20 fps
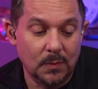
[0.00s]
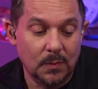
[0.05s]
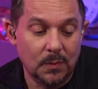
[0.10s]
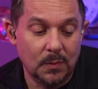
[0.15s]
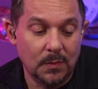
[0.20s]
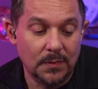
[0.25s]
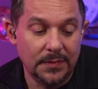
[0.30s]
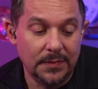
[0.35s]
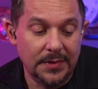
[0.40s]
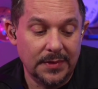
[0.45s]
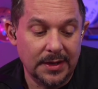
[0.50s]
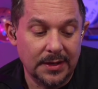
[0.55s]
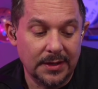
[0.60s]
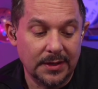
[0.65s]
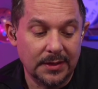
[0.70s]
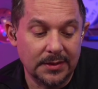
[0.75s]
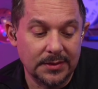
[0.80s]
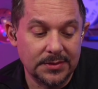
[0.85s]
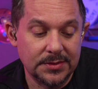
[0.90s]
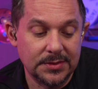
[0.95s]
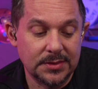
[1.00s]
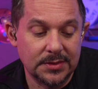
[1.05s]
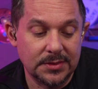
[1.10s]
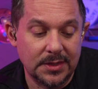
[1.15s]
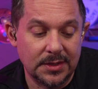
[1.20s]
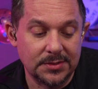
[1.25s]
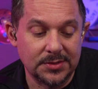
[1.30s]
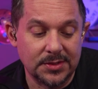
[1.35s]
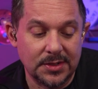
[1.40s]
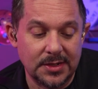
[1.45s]
there's
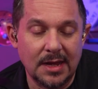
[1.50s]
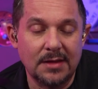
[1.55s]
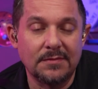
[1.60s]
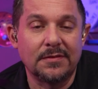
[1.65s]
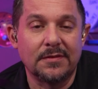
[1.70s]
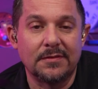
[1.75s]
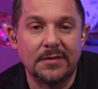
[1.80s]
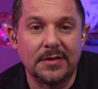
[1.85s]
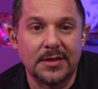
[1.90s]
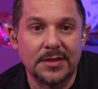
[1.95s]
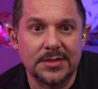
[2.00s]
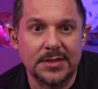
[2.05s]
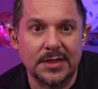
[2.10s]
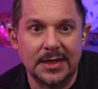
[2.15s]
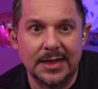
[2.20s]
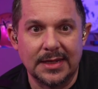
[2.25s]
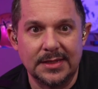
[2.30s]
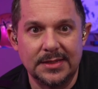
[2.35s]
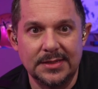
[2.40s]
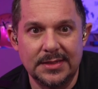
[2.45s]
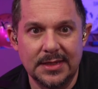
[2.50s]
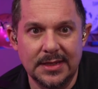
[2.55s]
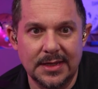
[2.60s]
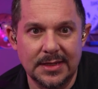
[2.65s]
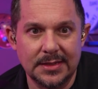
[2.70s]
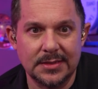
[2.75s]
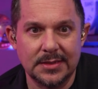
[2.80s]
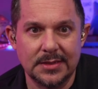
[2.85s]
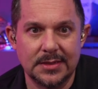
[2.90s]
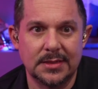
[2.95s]
enough of us that
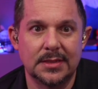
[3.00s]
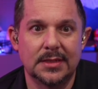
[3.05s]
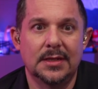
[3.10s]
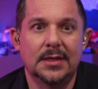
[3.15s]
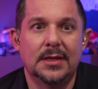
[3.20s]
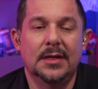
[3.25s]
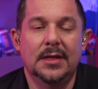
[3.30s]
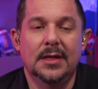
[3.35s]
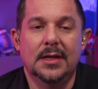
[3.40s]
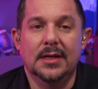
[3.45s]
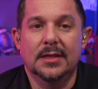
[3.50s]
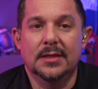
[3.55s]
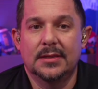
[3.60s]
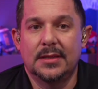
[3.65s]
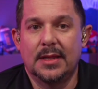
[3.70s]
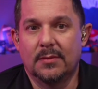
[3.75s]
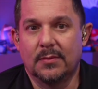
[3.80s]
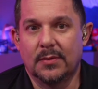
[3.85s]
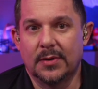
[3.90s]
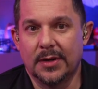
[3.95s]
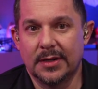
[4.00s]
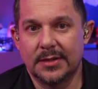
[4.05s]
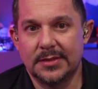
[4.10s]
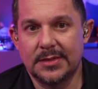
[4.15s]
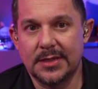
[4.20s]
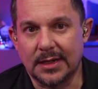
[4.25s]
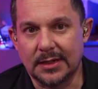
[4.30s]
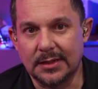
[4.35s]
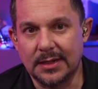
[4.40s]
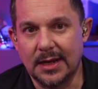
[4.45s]
exist that were in
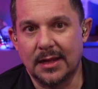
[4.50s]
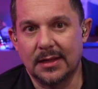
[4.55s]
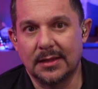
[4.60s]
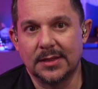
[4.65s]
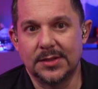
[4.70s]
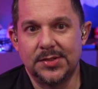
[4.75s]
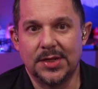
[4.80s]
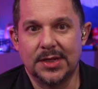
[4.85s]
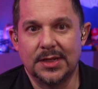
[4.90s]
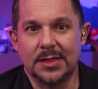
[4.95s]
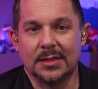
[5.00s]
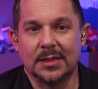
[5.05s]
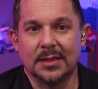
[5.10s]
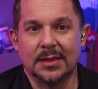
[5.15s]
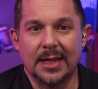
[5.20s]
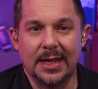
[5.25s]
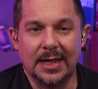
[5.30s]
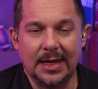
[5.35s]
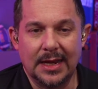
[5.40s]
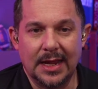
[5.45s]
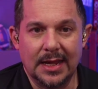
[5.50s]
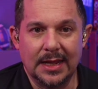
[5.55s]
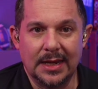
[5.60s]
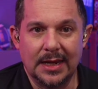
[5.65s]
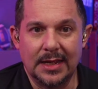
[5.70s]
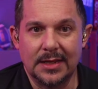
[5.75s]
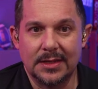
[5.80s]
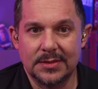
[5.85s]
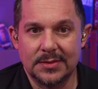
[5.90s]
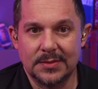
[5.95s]
technology in the
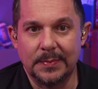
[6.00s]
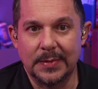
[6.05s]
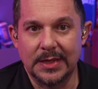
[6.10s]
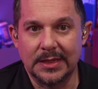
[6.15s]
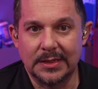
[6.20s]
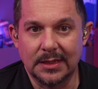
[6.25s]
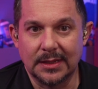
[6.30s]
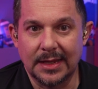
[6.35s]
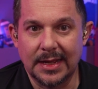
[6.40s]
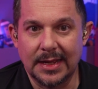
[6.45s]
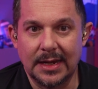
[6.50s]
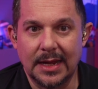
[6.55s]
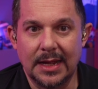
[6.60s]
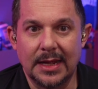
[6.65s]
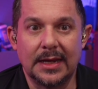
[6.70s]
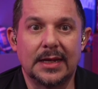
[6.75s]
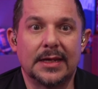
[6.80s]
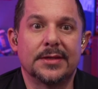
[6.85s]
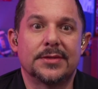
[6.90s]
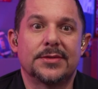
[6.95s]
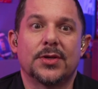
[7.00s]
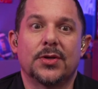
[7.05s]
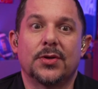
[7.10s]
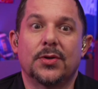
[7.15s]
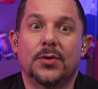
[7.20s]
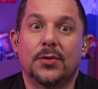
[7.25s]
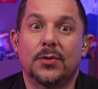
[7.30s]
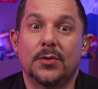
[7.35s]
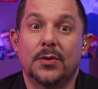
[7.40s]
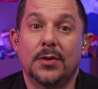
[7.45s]
mid to late 80s
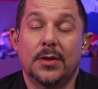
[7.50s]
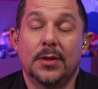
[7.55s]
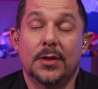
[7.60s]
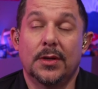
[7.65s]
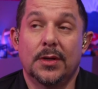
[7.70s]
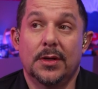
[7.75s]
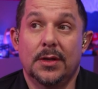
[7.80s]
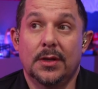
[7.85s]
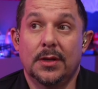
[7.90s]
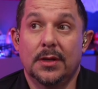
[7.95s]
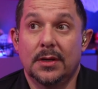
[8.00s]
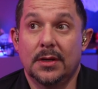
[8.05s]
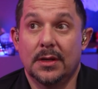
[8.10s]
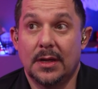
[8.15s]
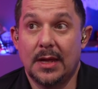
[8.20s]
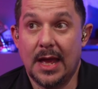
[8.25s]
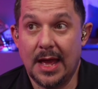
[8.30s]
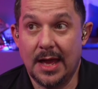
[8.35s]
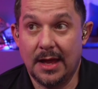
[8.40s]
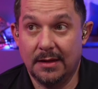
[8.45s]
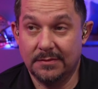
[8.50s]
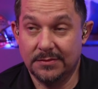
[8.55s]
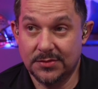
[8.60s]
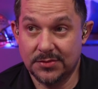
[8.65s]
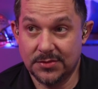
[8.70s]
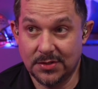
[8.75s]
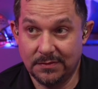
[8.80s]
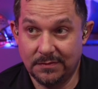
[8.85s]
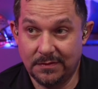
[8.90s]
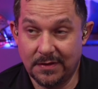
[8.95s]
who have
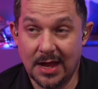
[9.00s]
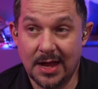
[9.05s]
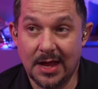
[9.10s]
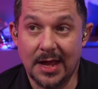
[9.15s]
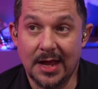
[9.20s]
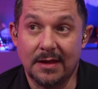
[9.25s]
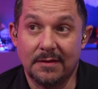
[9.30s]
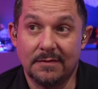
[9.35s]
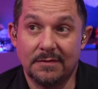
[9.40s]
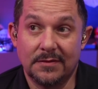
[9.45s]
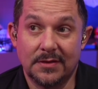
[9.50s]
survived